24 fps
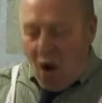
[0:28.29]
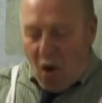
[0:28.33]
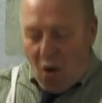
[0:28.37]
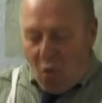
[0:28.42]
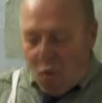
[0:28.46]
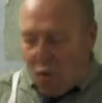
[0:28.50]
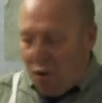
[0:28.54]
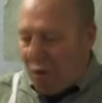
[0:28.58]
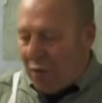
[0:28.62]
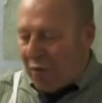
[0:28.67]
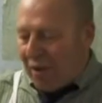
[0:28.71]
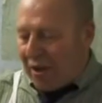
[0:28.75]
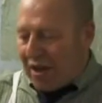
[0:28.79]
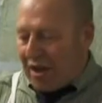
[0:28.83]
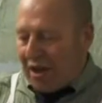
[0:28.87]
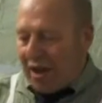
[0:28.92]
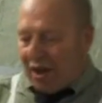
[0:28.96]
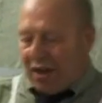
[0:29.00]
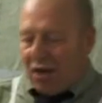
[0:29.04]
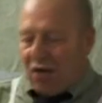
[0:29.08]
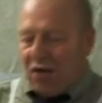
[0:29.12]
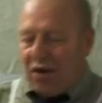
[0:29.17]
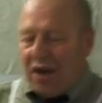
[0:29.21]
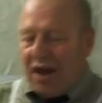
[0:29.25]
We'll be
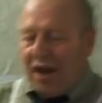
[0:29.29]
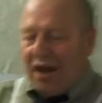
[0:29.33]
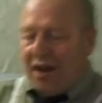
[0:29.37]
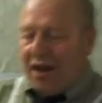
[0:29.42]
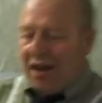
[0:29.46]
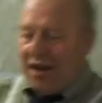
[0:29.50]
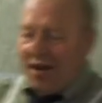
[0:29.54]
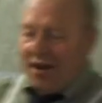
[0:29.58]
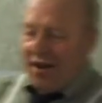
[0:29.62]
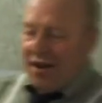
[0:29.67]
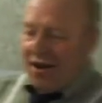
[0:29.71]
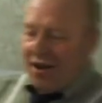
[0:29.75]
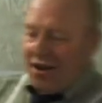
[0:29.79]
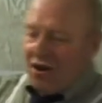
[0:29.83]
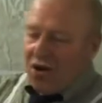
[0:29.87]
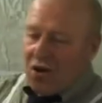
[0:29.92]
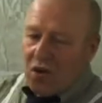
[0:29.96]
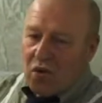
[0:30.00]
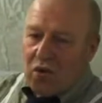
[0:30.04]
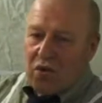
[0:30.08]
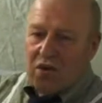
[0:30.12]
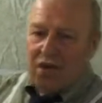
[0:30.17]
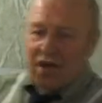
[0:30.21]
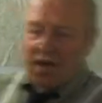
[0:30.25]
looking,
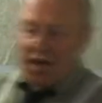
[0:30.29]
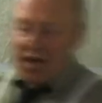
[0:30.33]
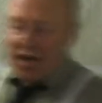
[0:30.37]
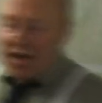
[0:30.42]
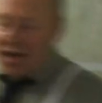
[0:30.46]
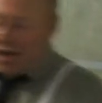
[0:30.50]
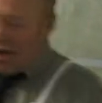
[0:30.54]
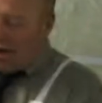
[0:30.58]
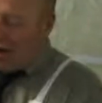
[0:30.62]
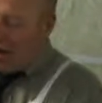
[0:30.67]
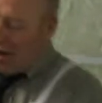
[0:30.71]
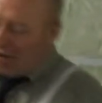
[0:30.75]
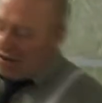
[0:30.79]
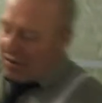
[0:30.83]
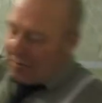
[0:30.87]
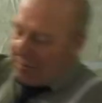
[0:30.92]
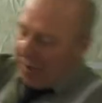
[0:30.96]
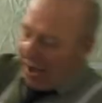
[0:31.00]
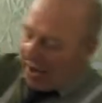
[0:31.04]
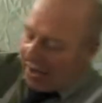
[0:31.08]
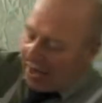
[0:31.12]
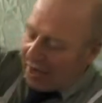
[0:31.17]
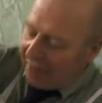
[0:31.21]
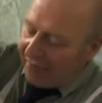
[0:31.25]
usually, on the
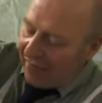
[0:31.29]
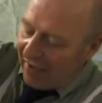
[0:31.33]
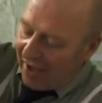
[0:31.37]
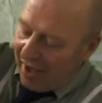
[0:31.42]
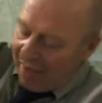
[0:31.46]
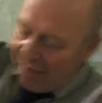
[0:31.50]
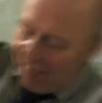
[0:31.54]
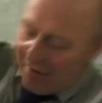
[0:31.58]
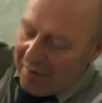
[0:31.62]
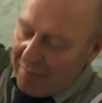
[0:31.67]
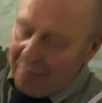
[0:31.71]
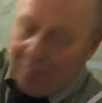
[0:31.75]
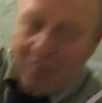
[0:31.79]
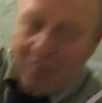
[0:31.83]
back of every